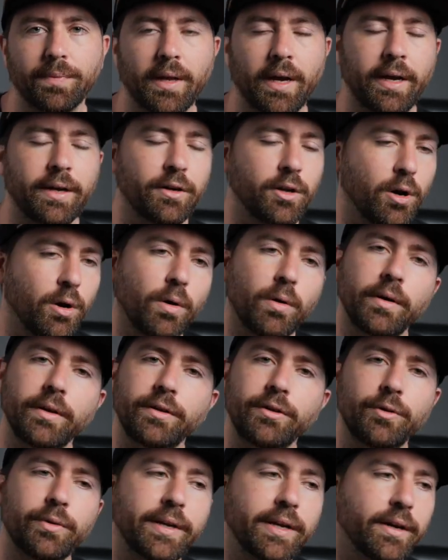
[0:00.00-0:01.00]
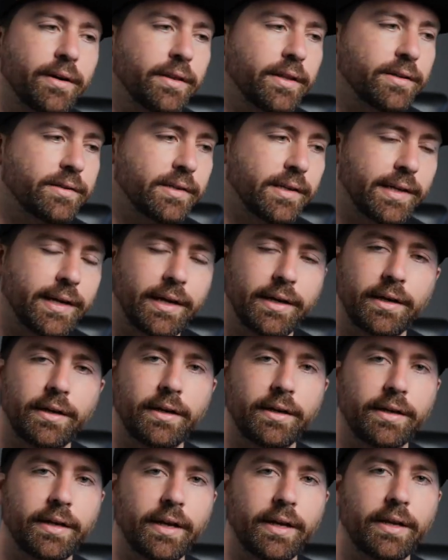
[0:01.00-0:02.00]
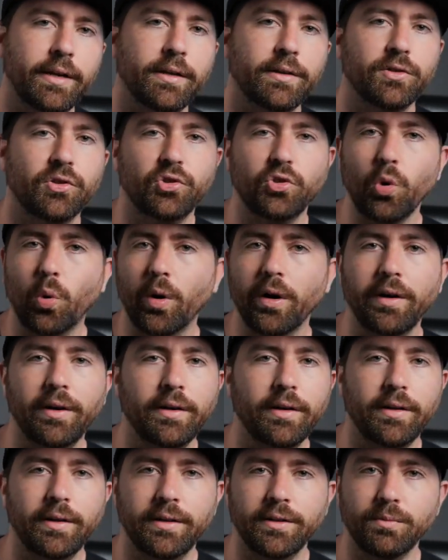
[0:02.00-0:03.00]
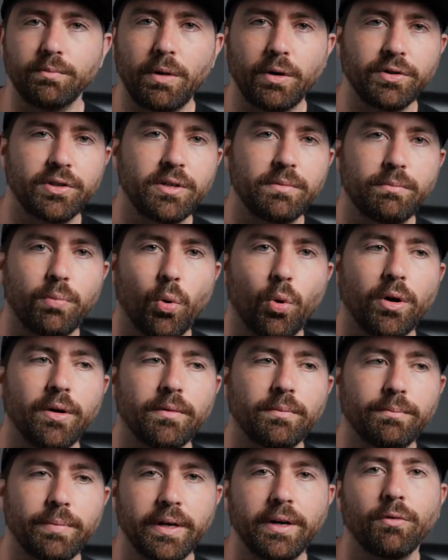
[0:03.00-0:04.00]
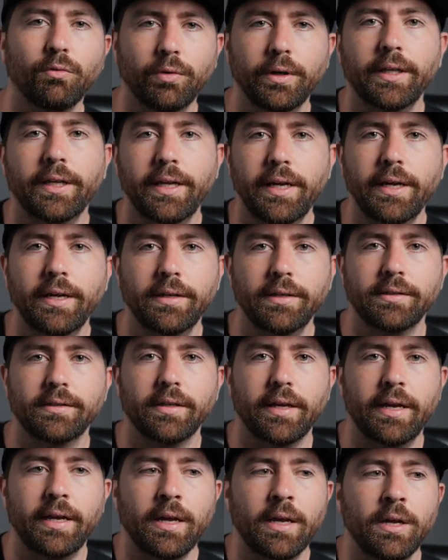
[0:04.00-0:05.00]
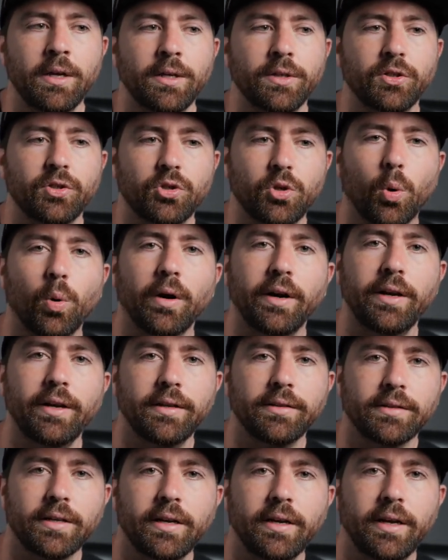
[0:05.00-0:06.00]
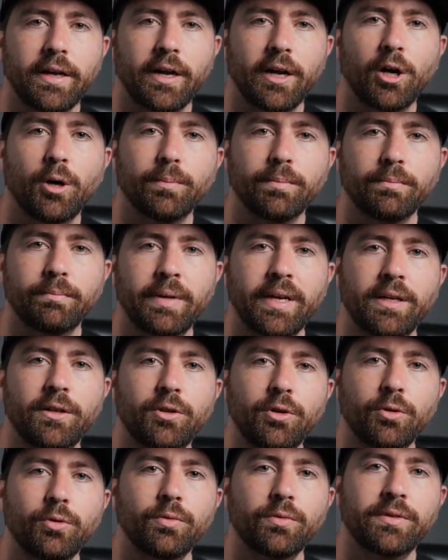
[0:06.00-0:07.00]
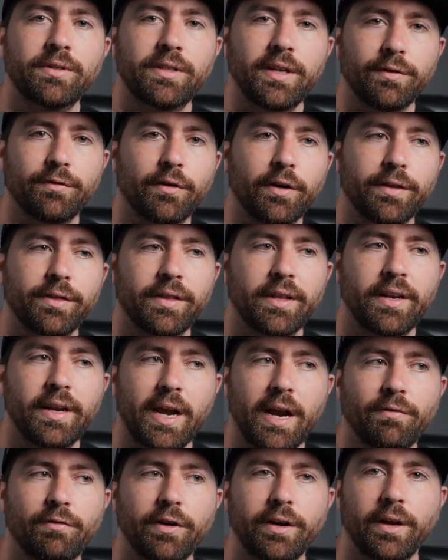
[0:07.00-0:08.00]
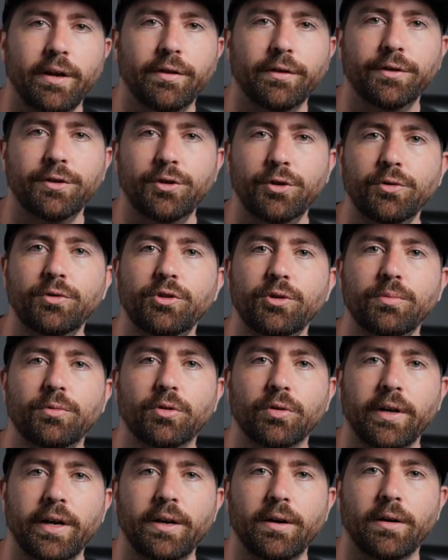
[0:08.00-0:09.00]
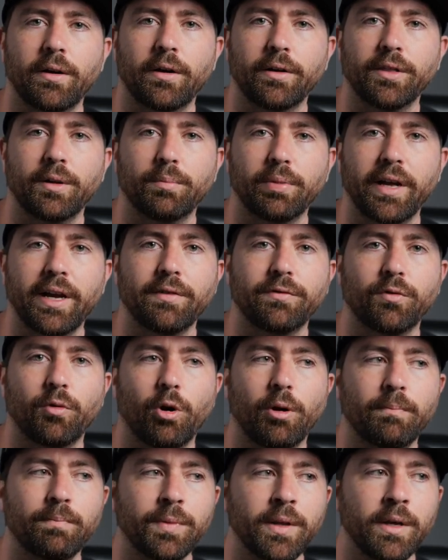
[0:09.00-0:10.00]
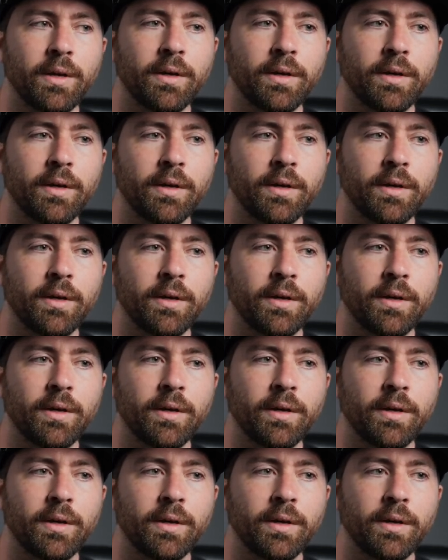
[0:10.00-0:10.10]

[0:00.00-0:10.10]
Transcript: I know you hear this again and again, story is most important, but it really is. Like, story is gonna help make you different than every other YouTube creator on the platform.